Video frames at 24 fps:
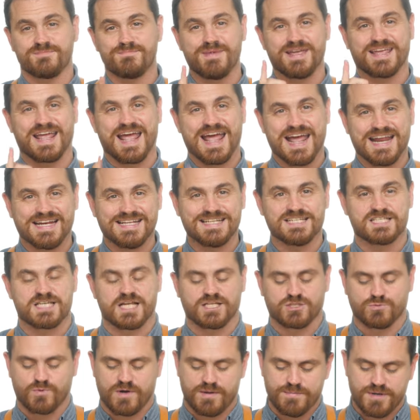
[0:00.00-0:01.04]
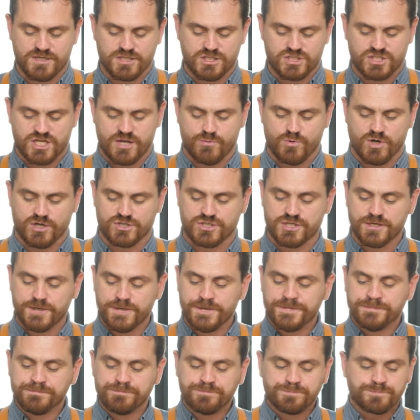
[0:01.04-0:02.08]
didn't make any sense. What I meant to say was,
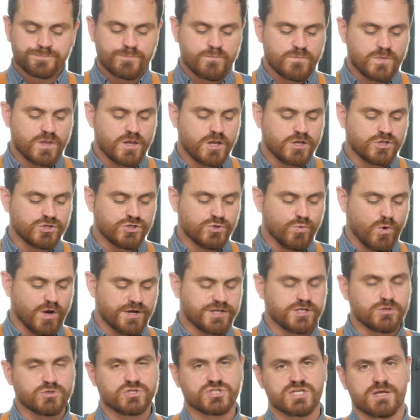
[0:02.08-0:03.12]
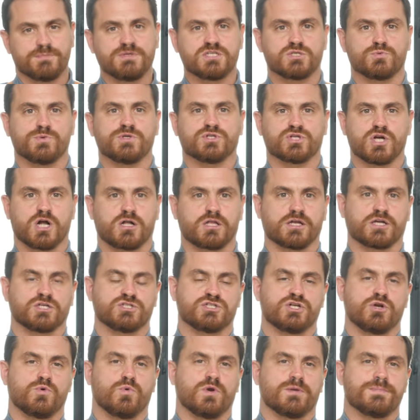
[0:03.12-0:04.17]
you wanna use semi-sweet chocolate
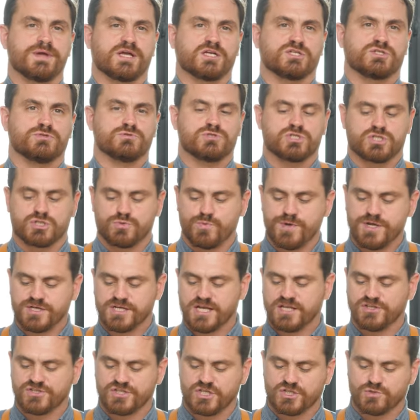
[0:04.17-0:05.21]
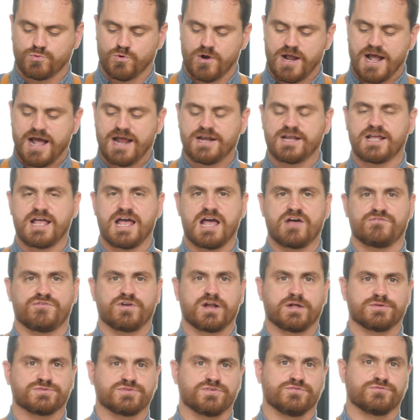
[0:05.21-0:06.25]
because you don't wanna make it too sweet, and since we're adding half
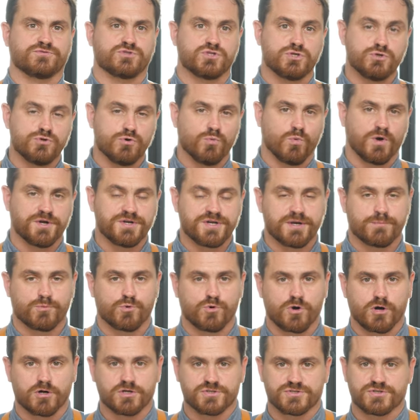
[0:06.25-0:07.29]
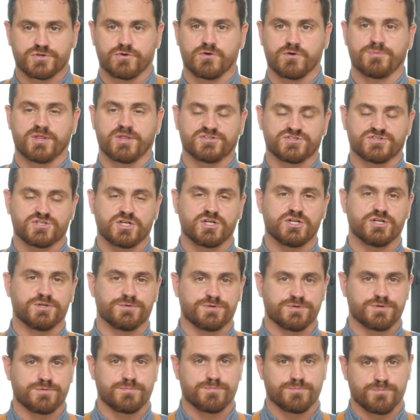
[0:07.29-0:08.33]
an ounce of two to one Demerara syrup, that's gonna
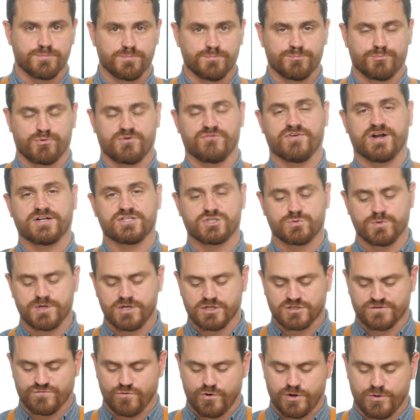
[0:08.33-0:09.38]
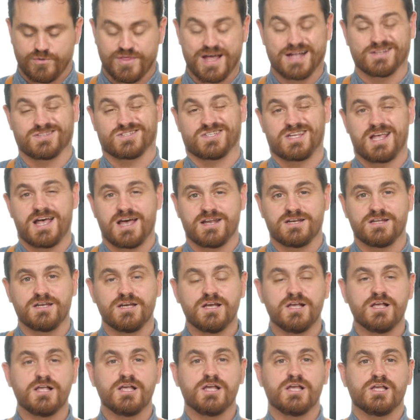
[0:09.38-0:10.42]
provide sweetness for you. That said,
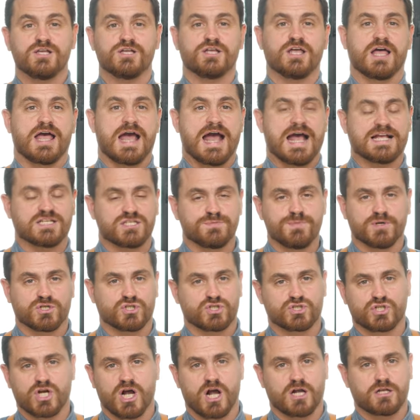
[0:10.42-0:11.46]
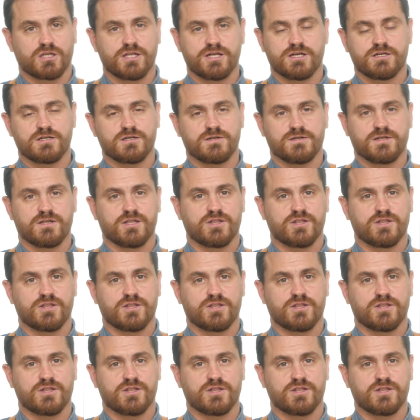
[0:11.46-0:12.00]
as much chocolate,